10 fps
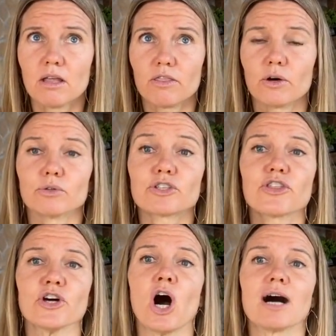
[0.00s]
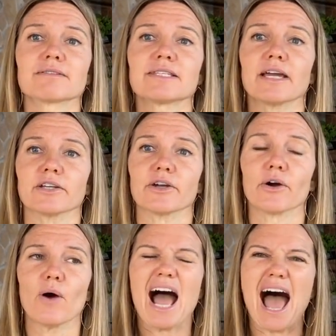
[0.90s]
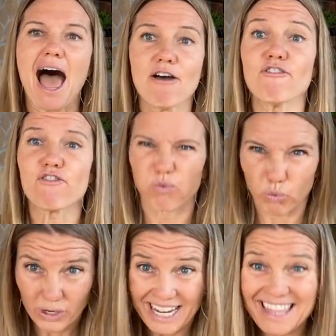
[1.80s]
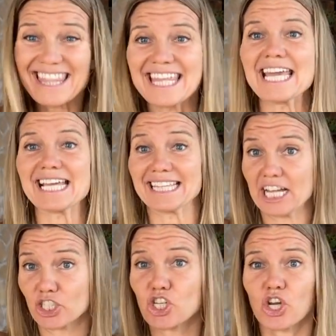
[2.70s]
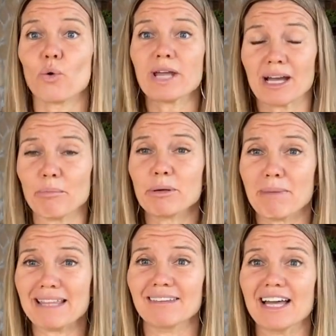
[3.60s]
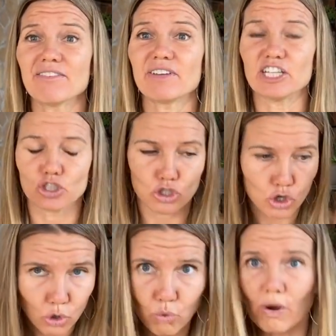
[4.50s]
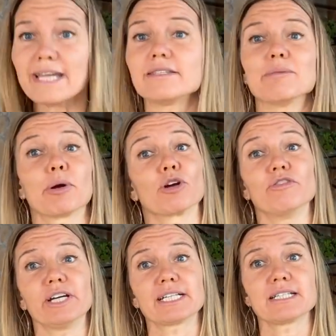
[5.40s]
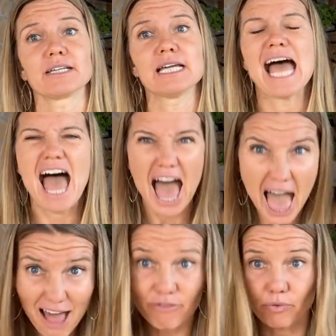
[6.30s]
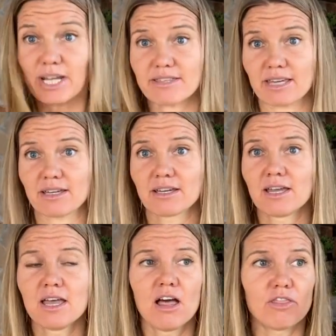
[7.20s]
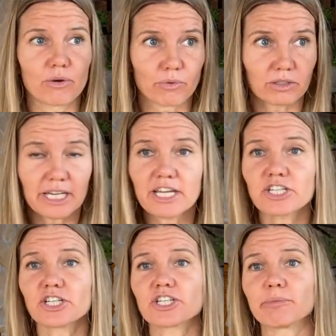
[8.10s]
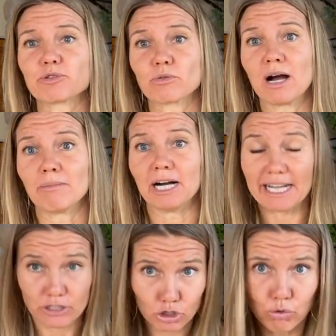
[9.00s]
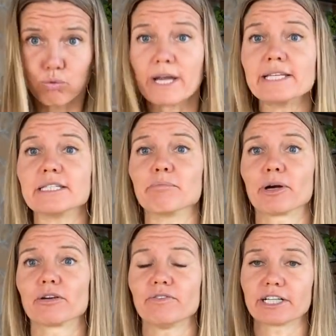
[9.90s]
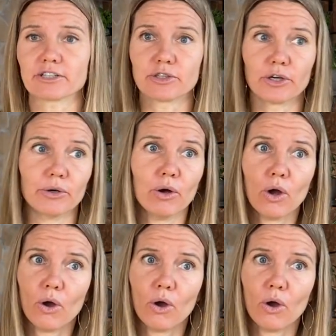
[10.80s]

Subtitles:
those thoughts and go, everything that's showing up in my life is crazy perfect. Everything. The relationship drama is crazy perfect. The